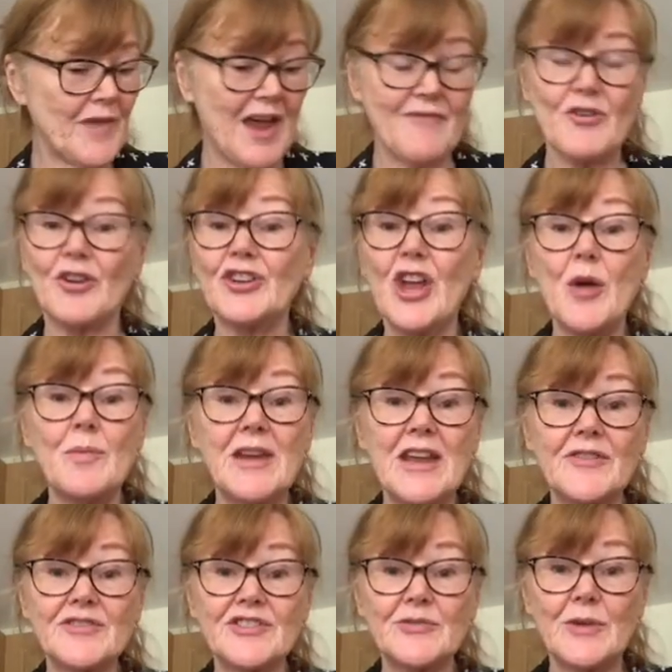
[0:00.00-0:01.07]
I've got nobody
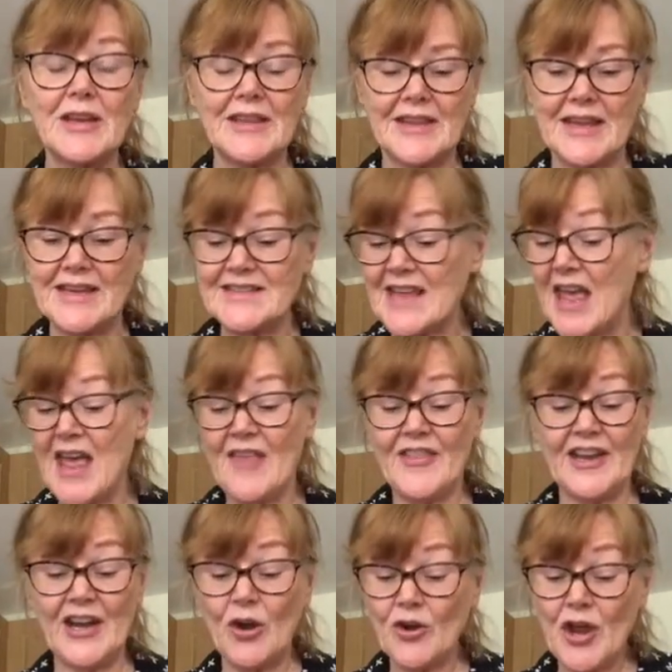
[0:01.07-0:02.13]
else to eat these.
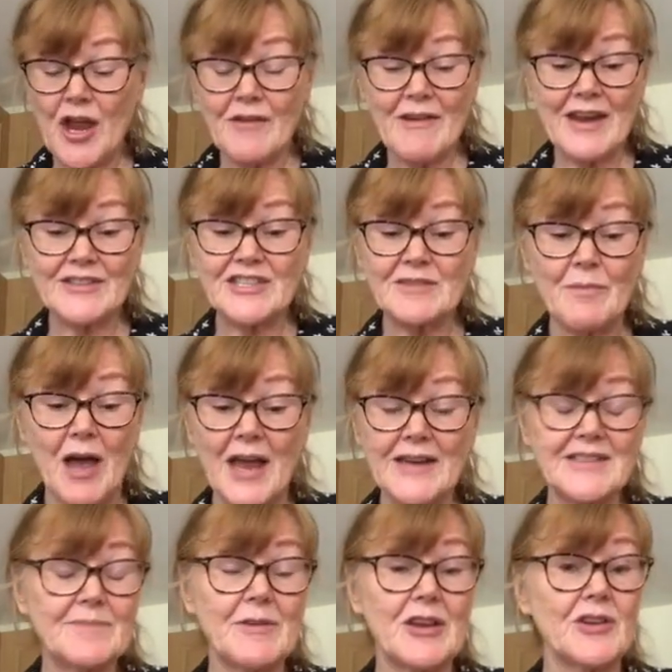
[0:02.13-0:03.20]
They're not going round to
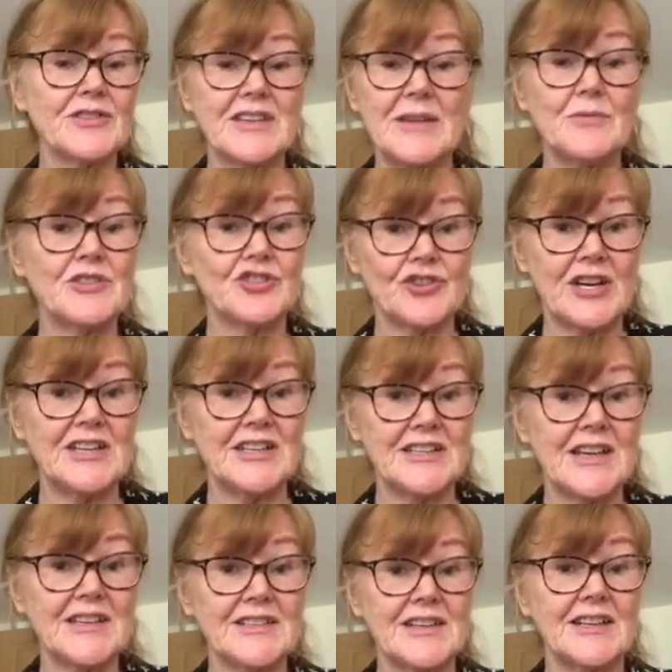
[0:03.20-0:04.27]
Mike's because he was treated
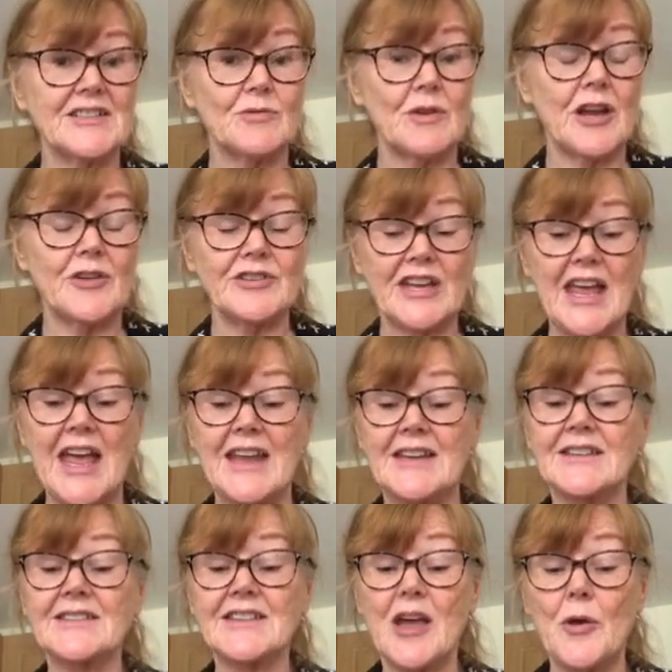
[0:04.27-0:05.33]
yesterday to a load of
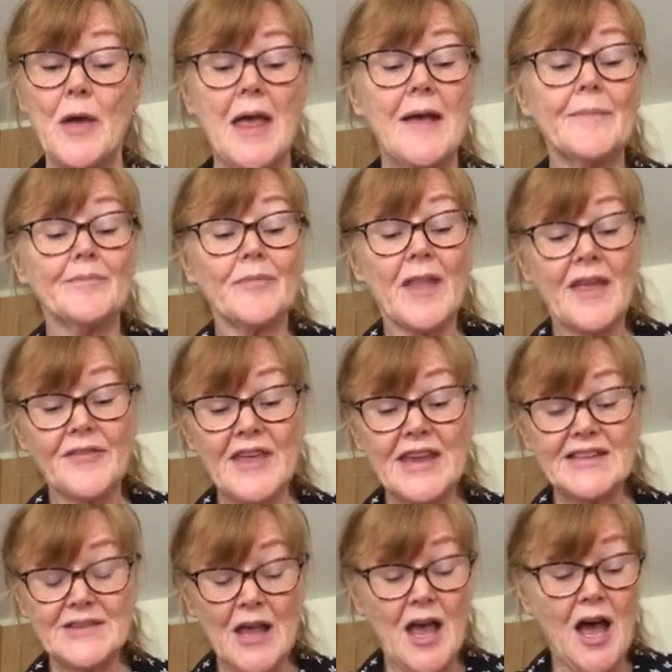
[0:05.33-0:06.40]
cakes. So
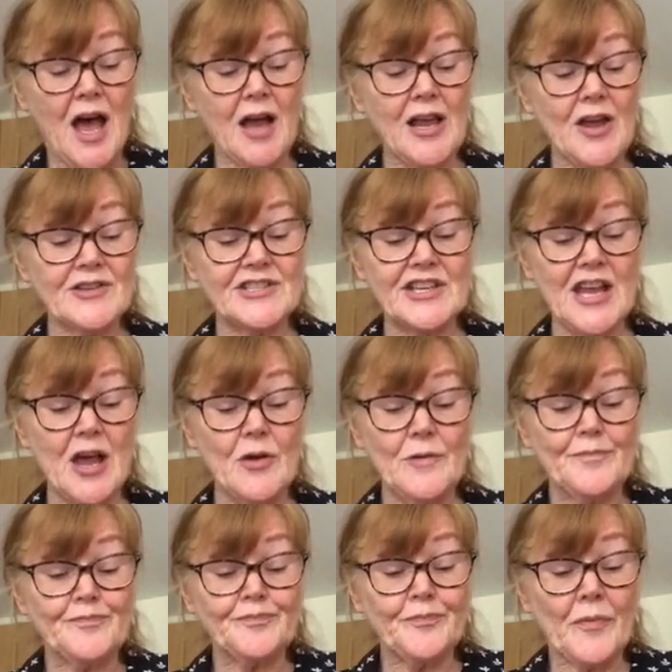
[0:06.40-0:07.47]
these are going to go
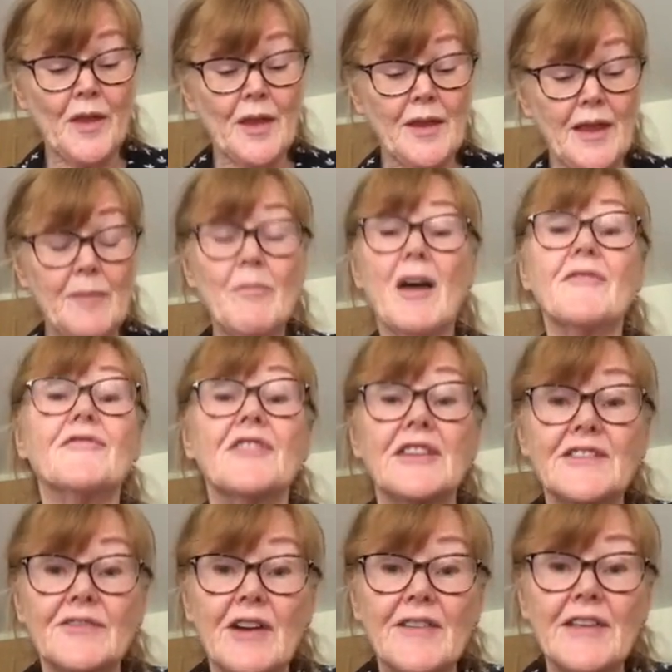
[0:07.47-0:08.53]
in my
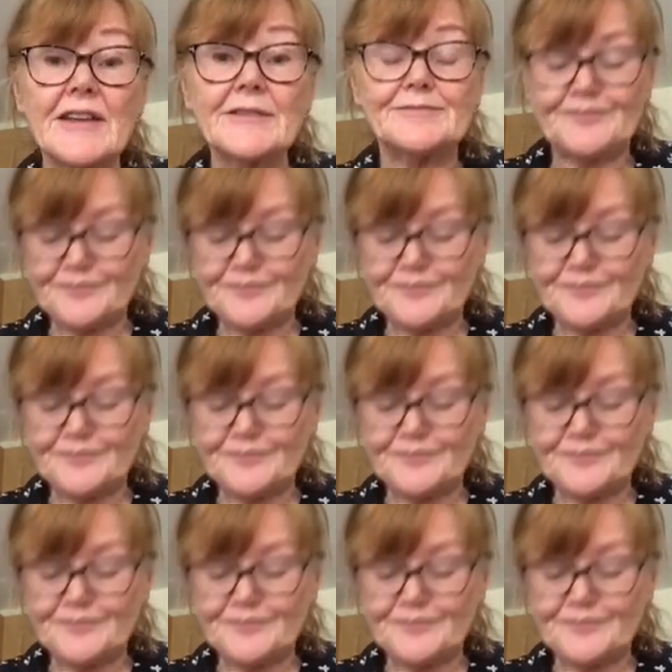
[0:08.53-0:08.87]
freezer, I think.